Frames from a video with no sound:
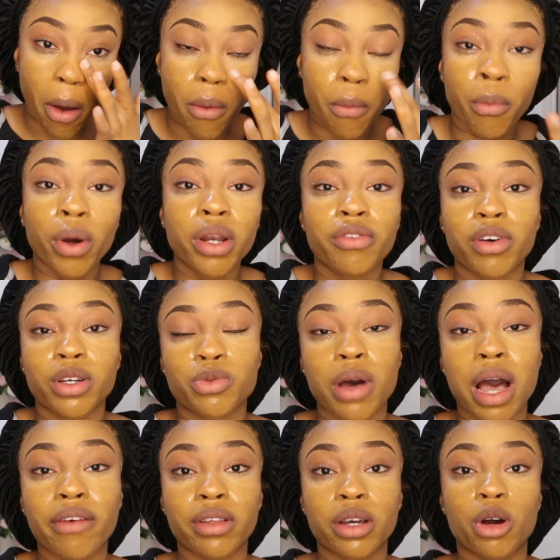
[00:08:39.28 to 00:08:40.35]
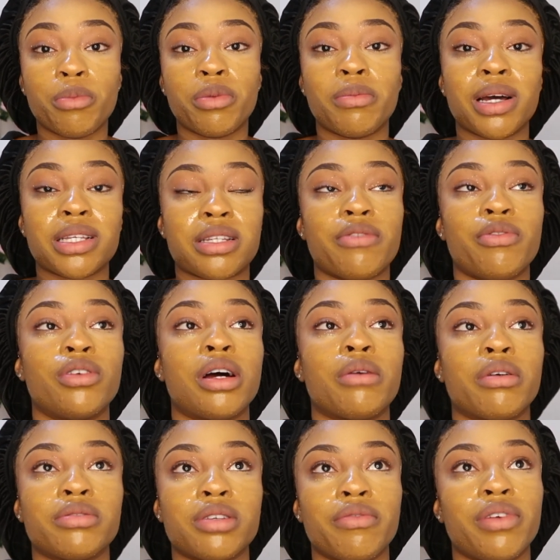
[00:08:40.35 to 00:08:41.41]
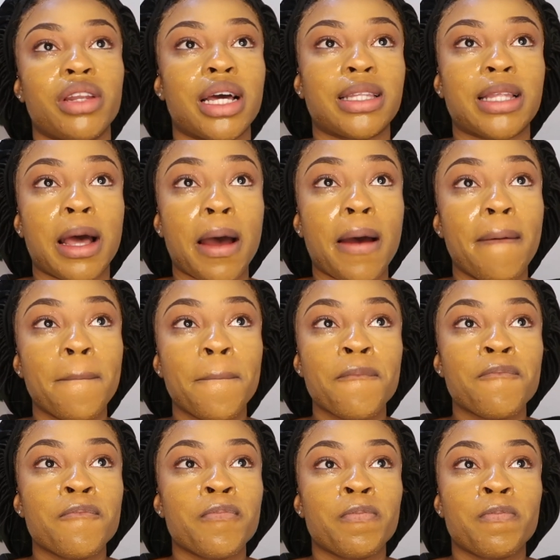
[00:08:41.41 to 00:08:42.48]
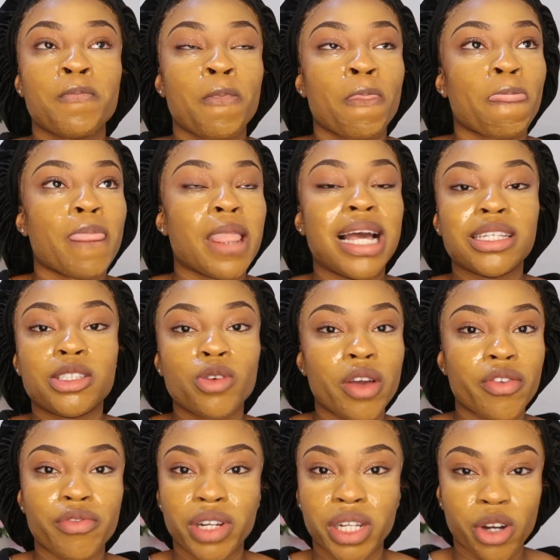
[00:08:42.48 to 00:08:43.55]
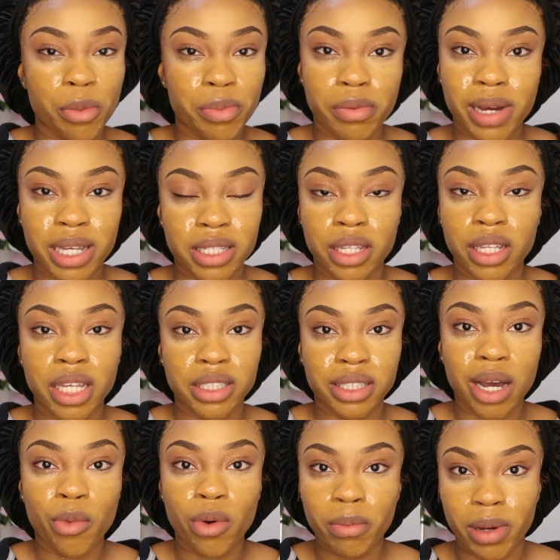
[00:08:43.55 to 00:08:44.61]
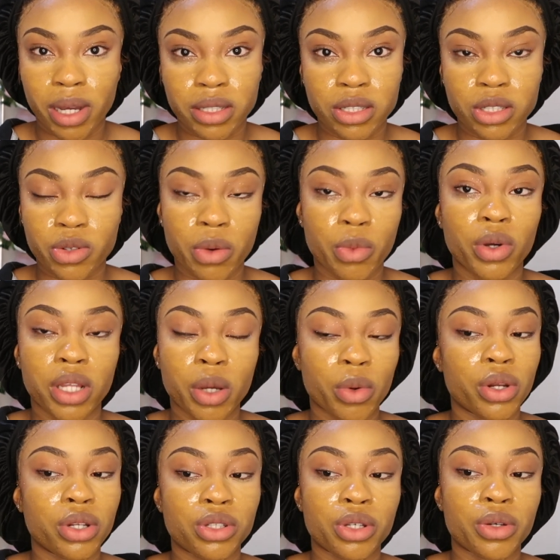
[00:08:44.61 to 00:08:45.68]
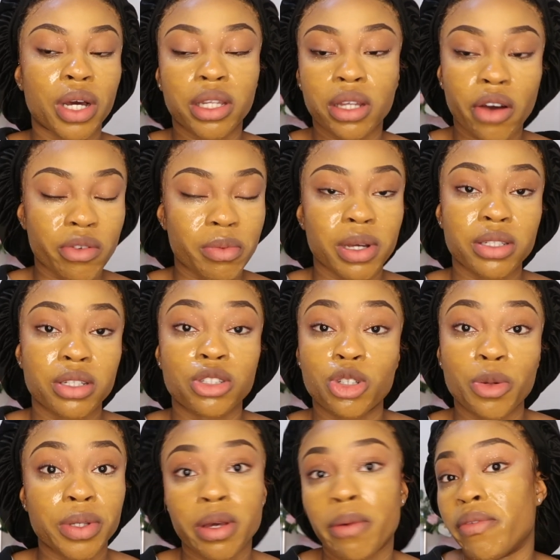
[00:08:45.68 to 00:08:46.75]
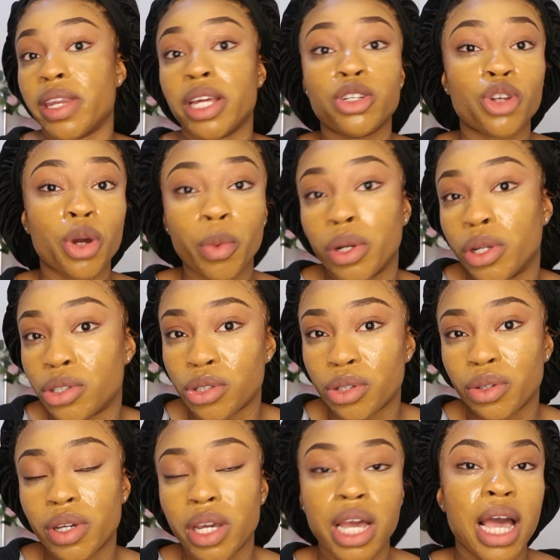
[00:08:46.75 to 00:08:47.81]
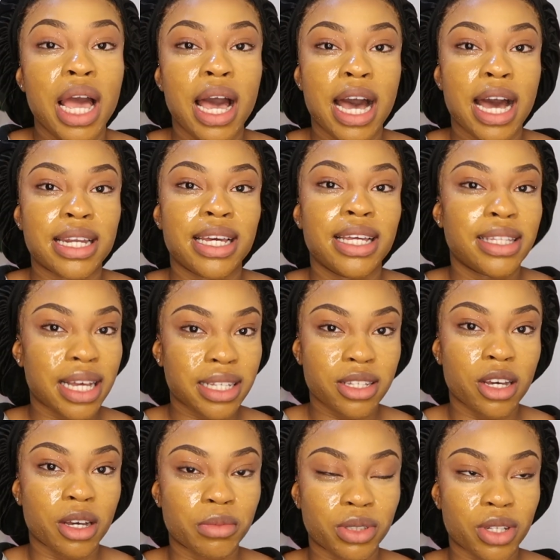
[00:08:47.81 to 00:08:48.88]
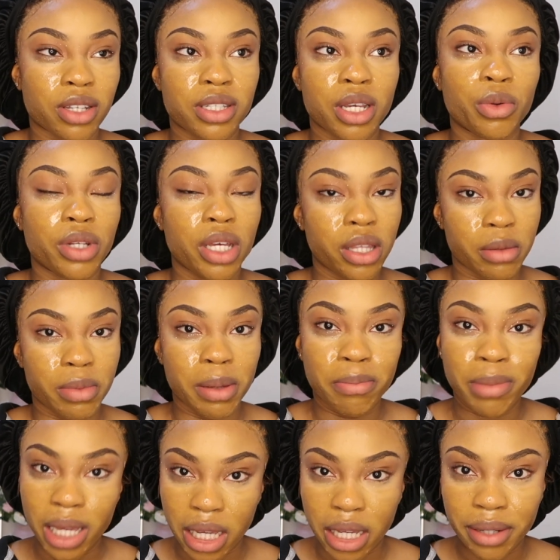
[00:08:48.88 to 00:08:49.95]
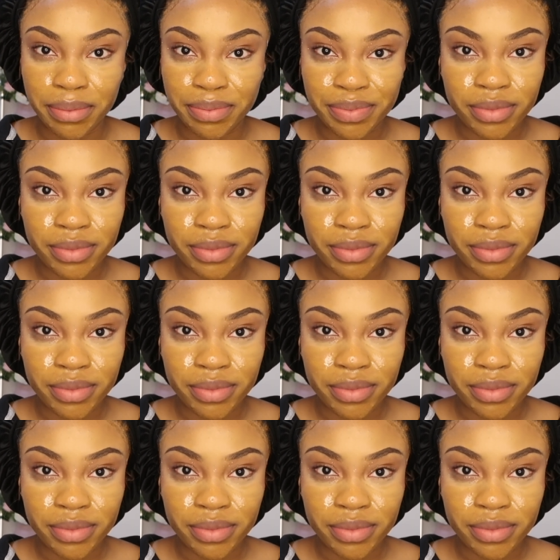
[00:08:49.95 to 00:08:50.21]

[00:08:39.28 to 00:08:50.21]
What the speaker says: one of us will have to compromise, and I feel like with something like that, it's not even really compromising. It's that one person's doing what they want to do and the other person is doing something they don't want to do. And in that circumstance, it would either be me.